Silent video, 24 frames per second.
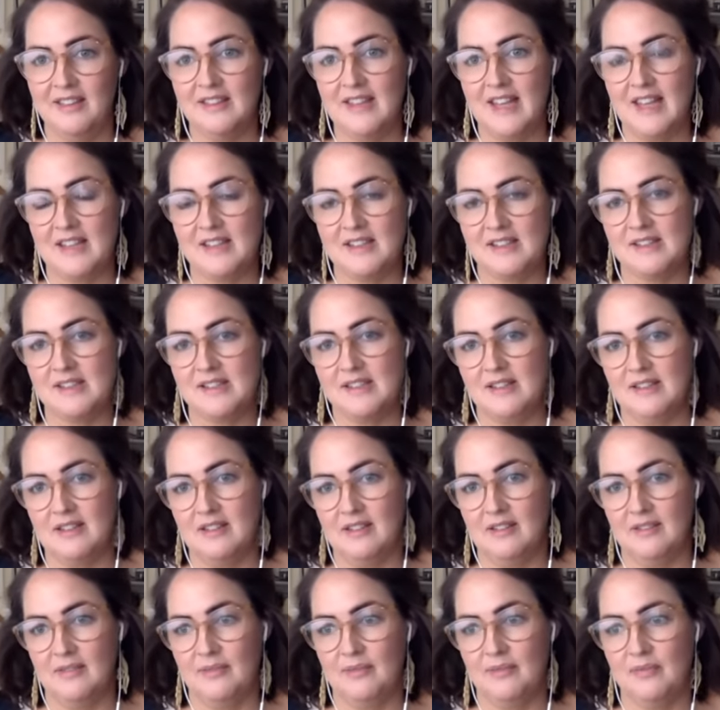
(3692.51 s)
that's
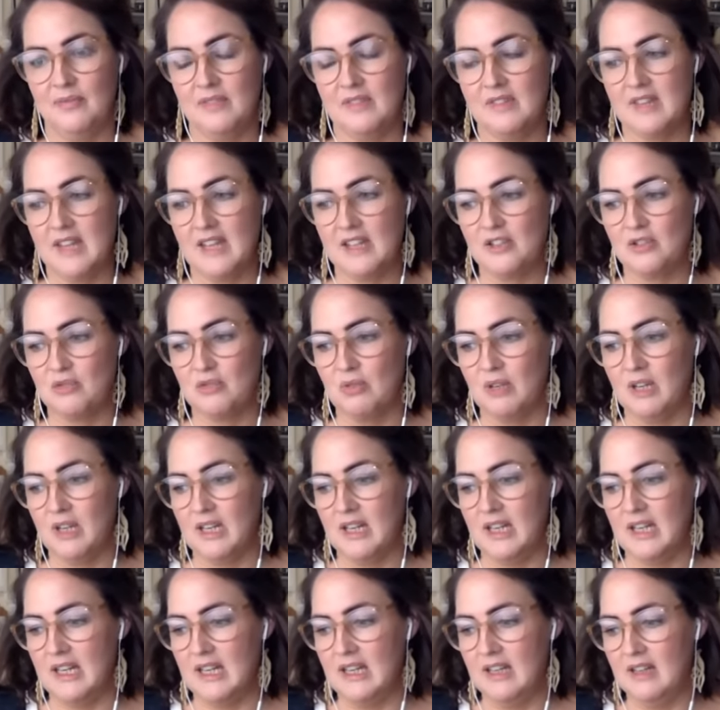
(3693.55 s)
that's
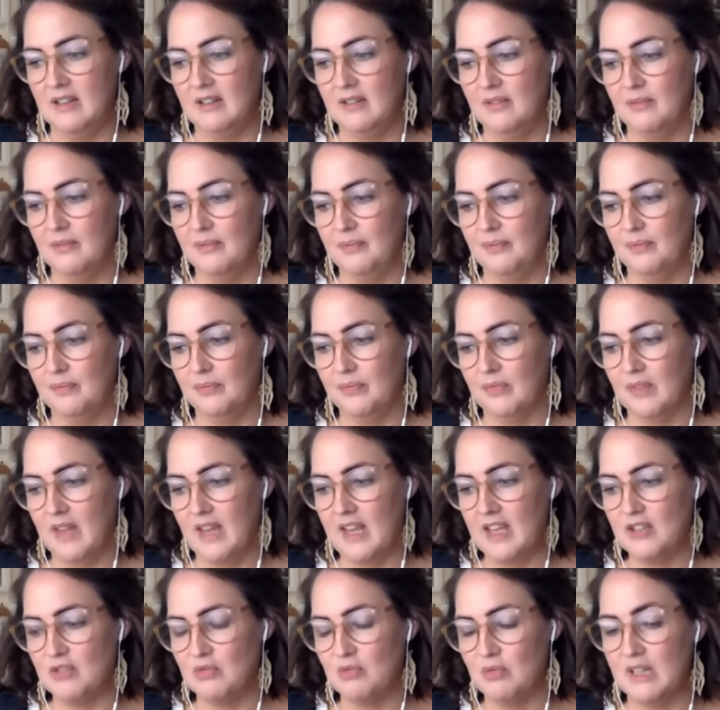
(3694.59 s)
really
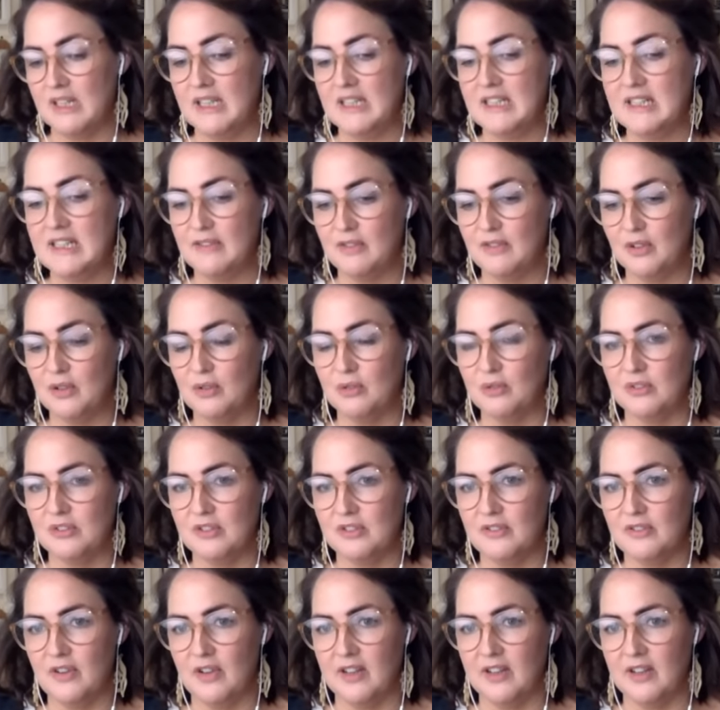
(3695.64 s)
it's really difficult
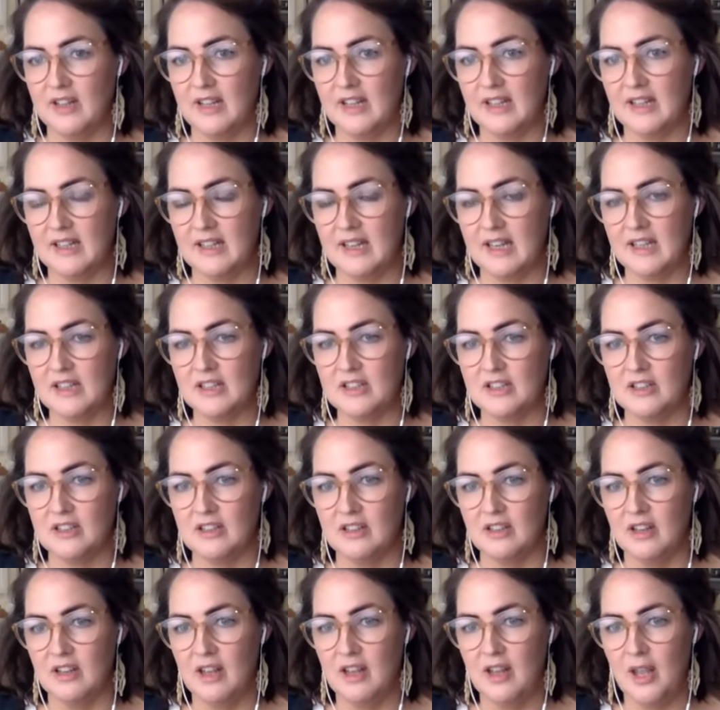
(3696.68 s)
to find that
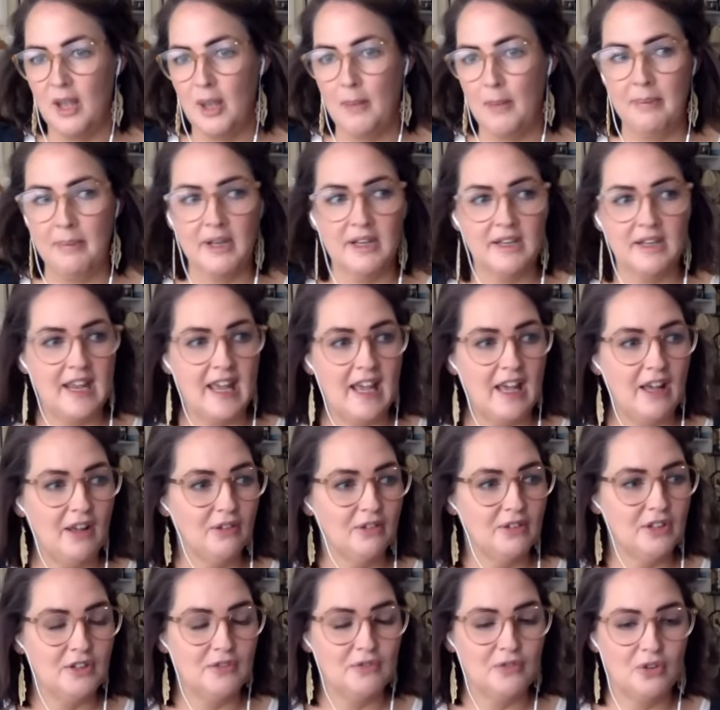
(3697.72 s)
connection but mm-hmm.
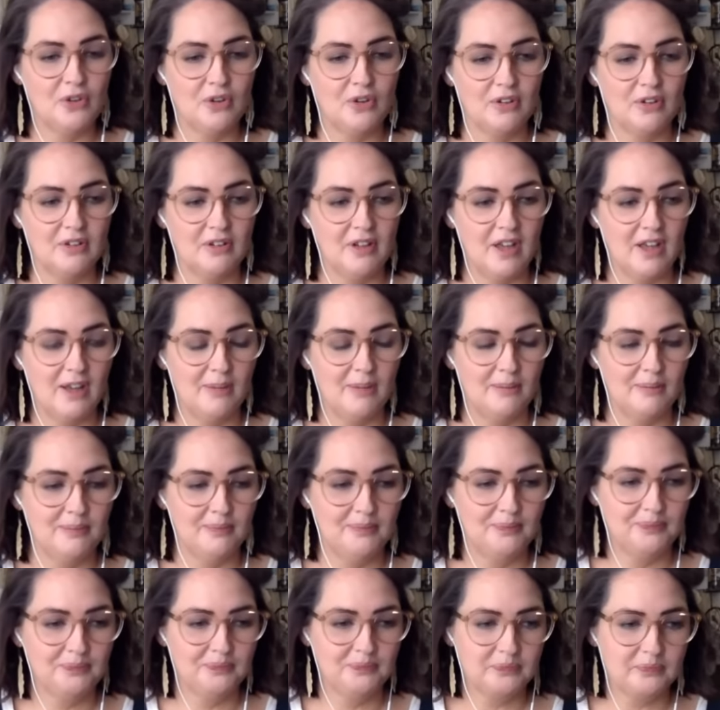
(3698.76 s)
now you've got
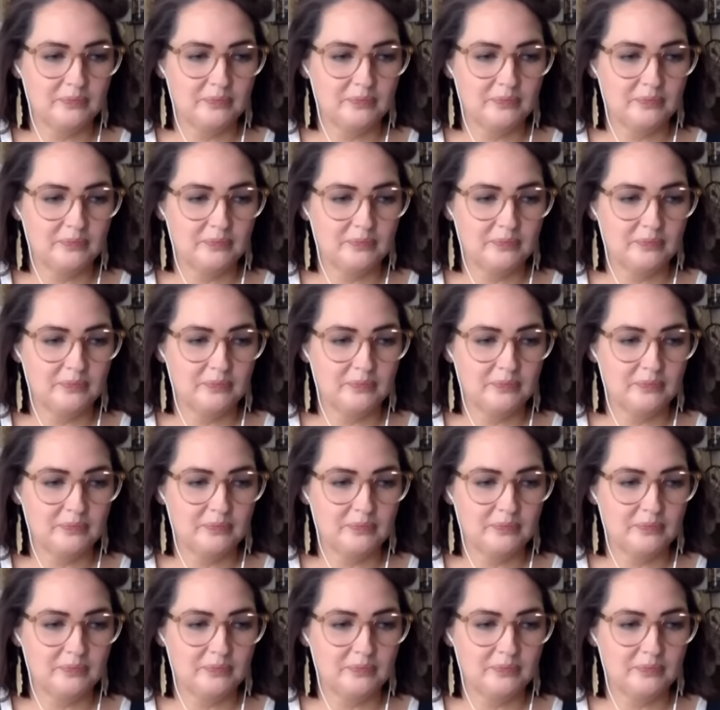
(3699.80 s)
um,